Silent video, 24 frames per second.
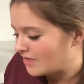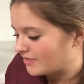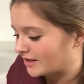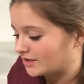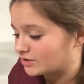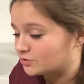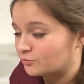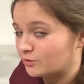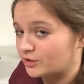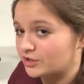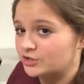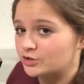
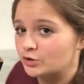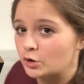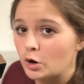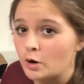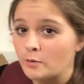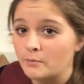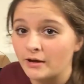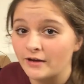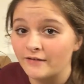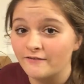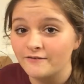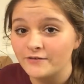That's where I store
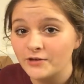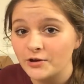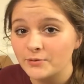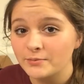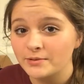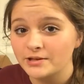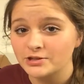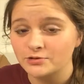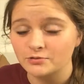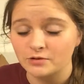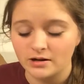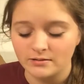all my
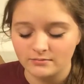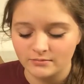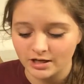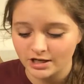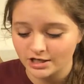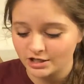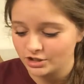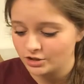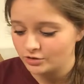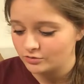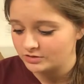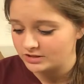filaments when I'm
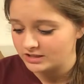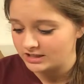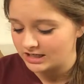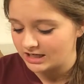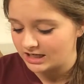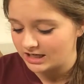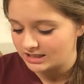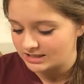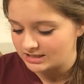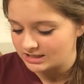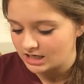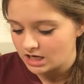not using
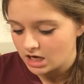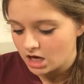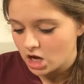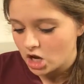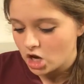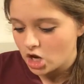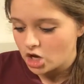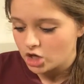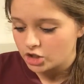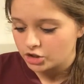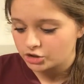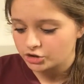it.
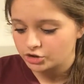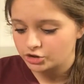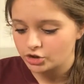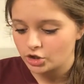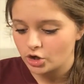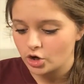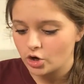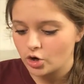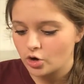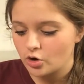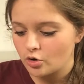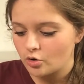
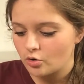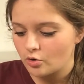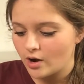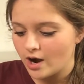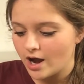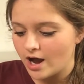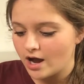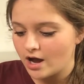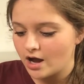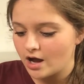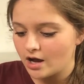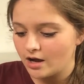
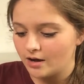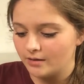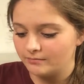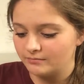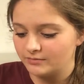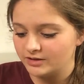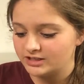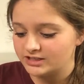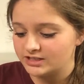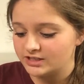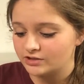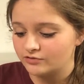So
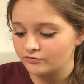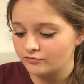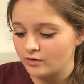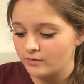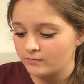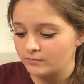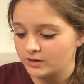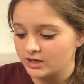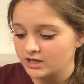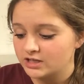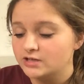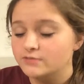um, this is
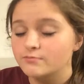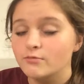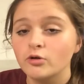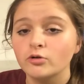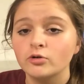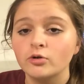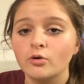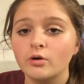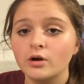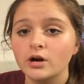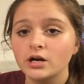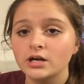from
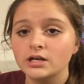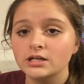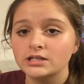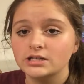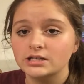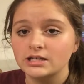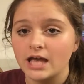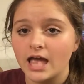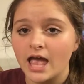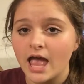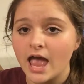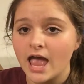Gizmo
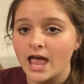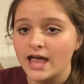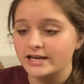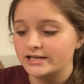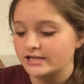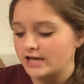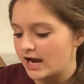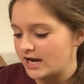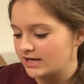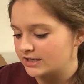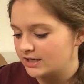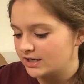Dorks,
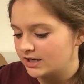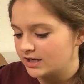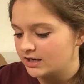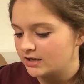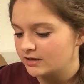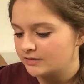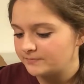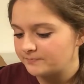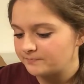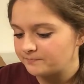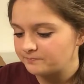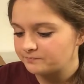and I
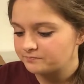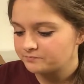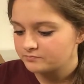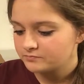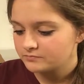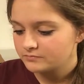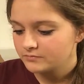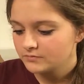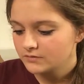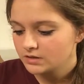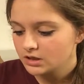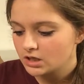did
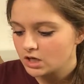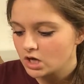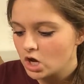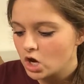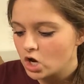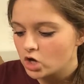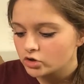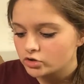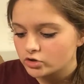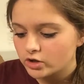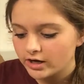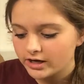
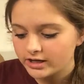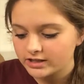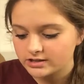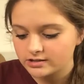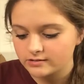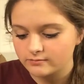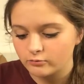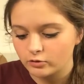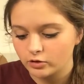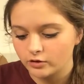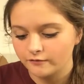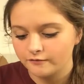try to
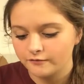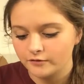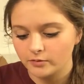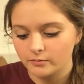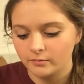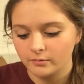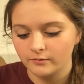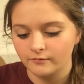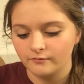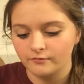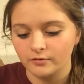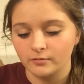get some more
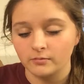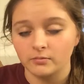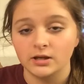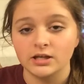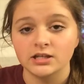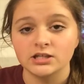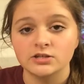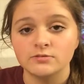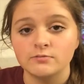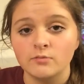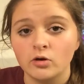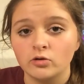filament from
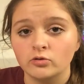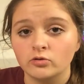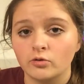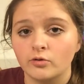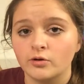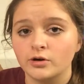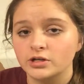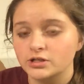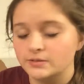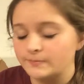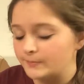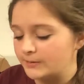Gizmo
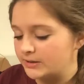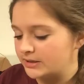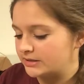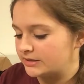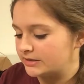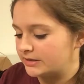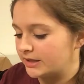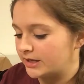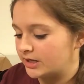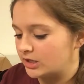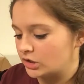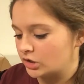Dorks,
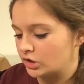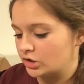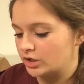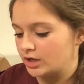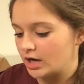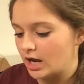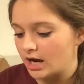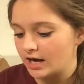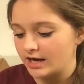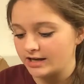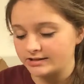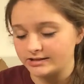but they could
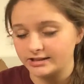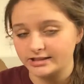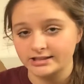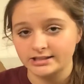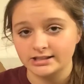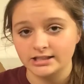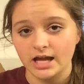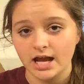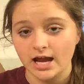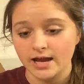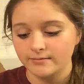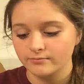not at
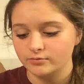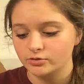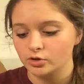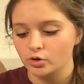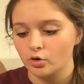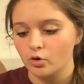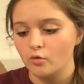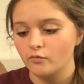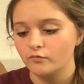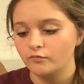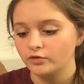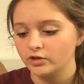this time.
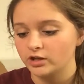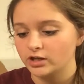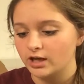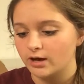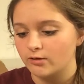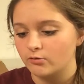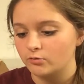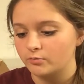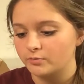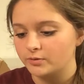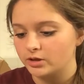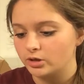So hopefully
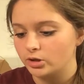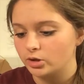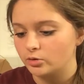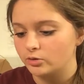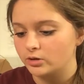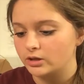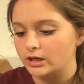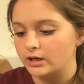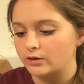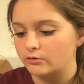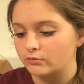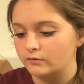I will be
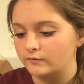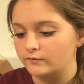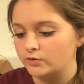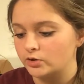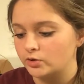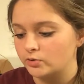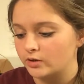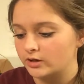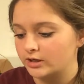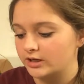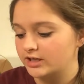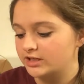doing a
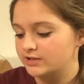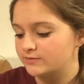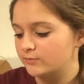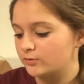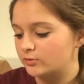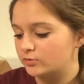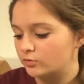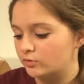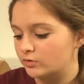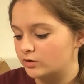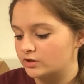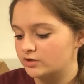review on
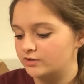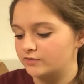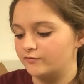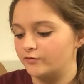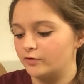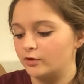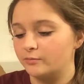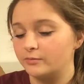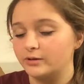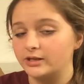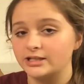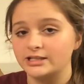Gizmo Dorks
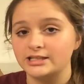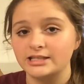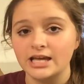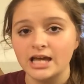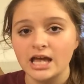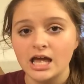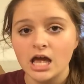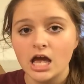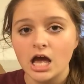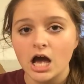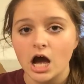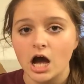filament
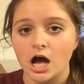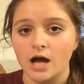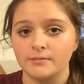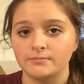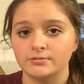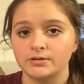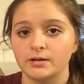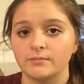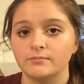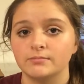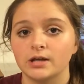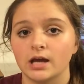
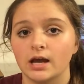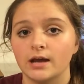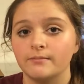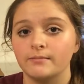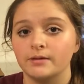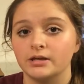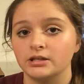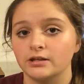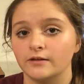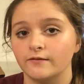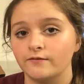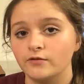Um,
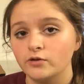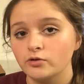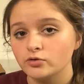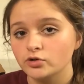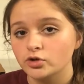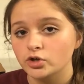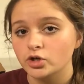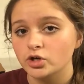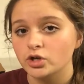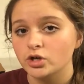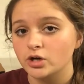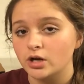sometime in the
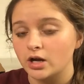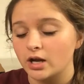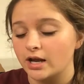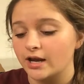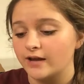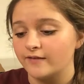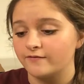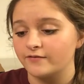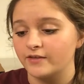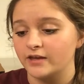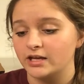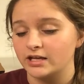future
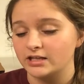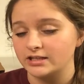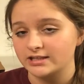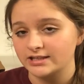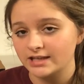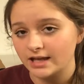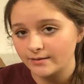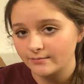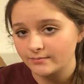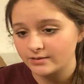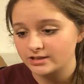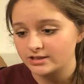if they can
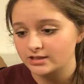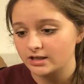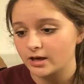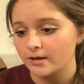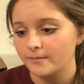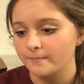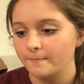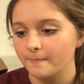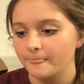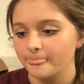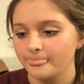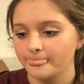send me
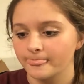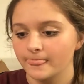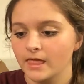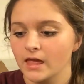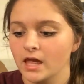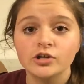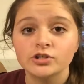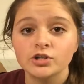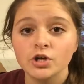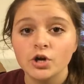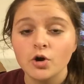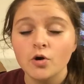some.
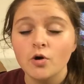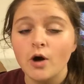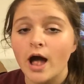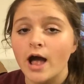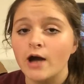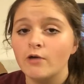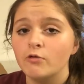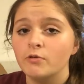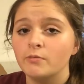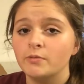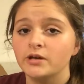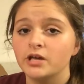Also,
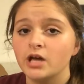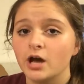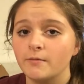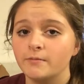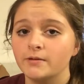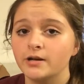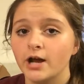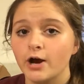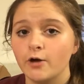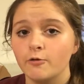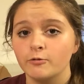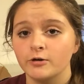I will be
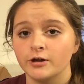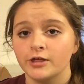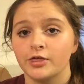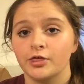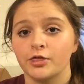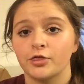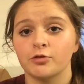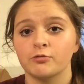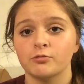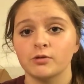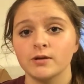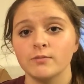coming out
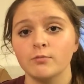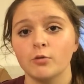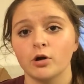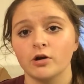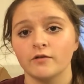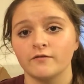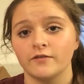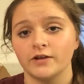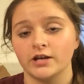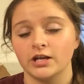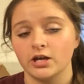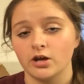with three
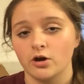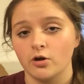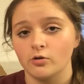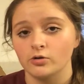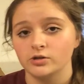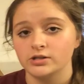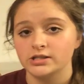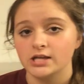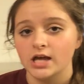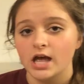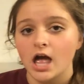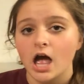more
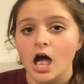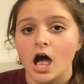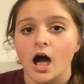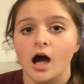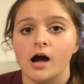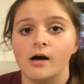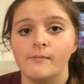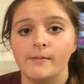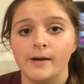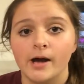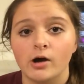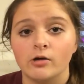videos
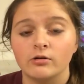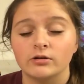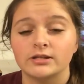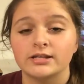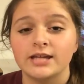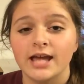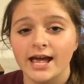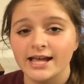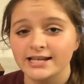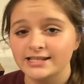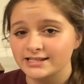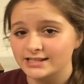
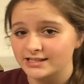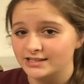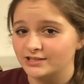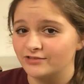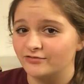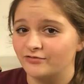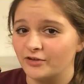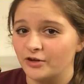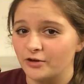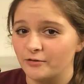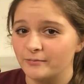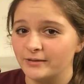about
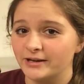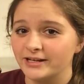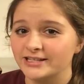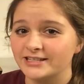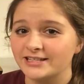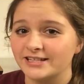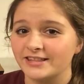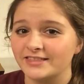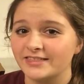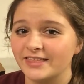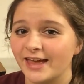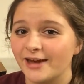Tesla's
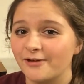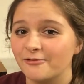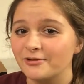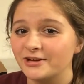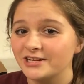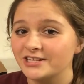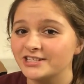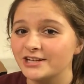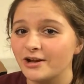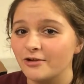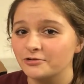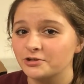filament. They
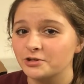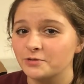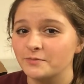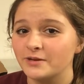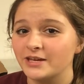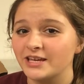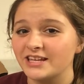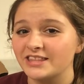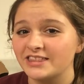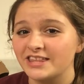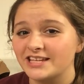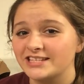reached out to
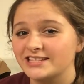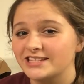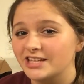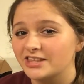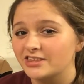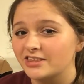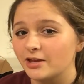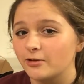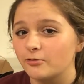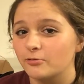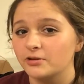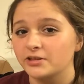me, they
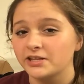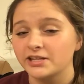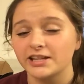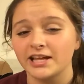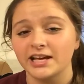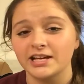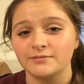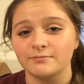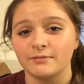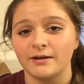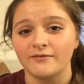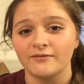said they really
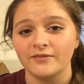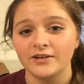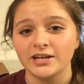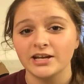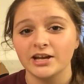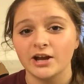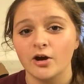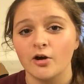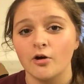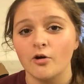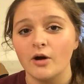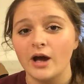liked my
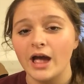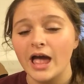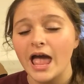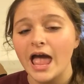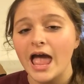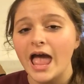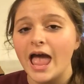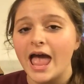video,